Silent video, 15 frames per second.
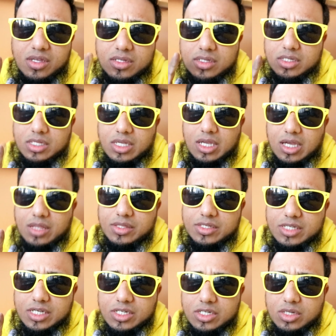to see how
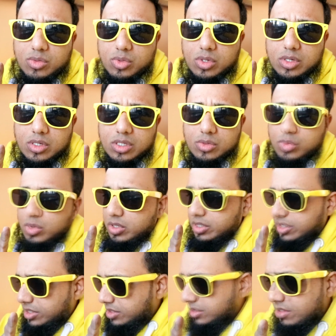this actually is
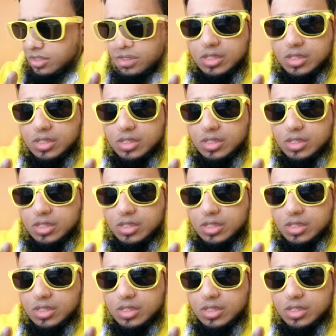working.